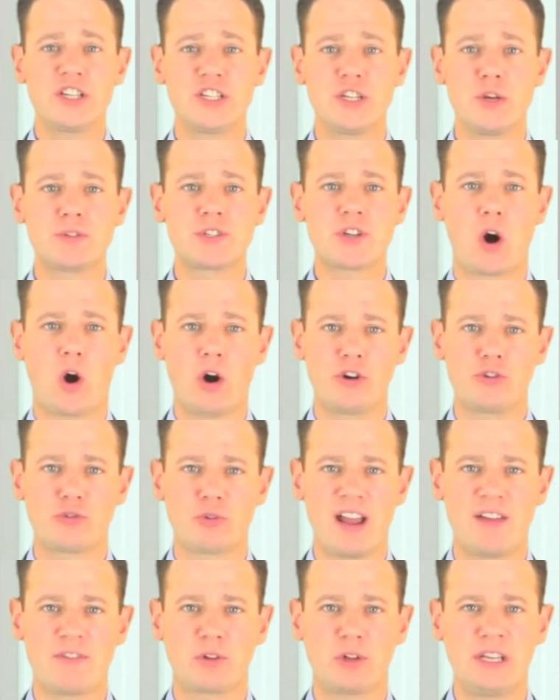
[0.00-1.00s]
use hard
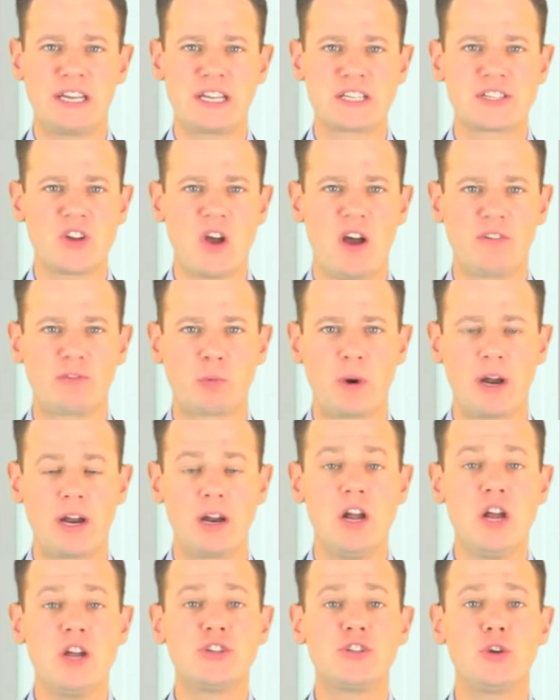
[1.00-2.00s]
drive cleaning
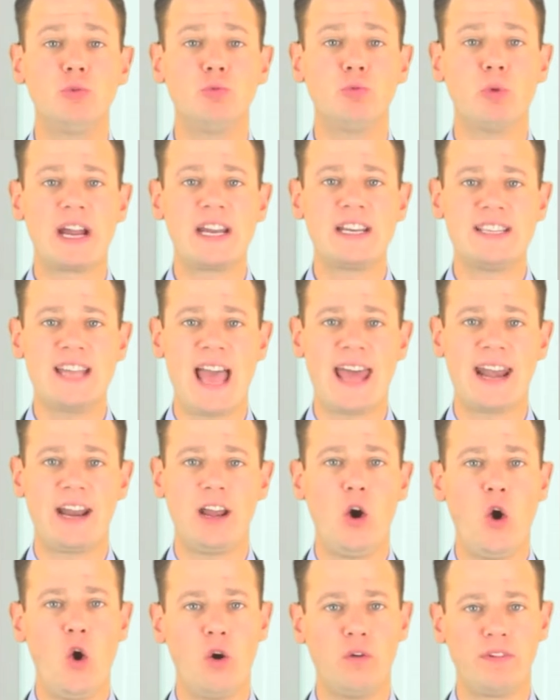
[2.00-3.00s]
software to write data
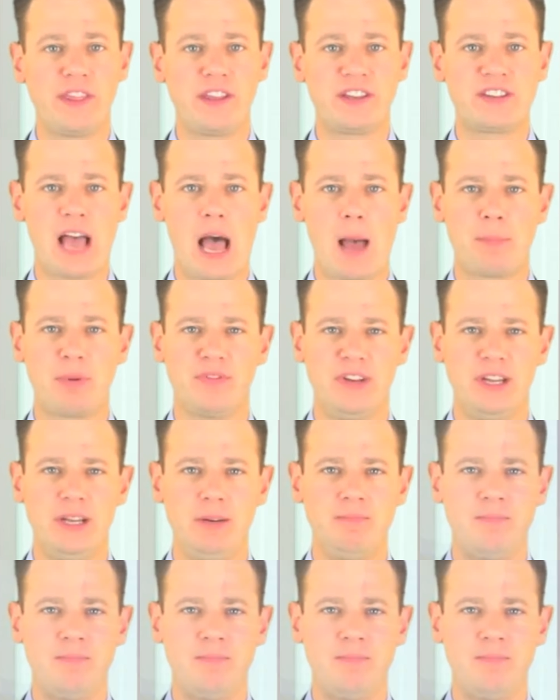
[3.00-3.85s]
over the top of it.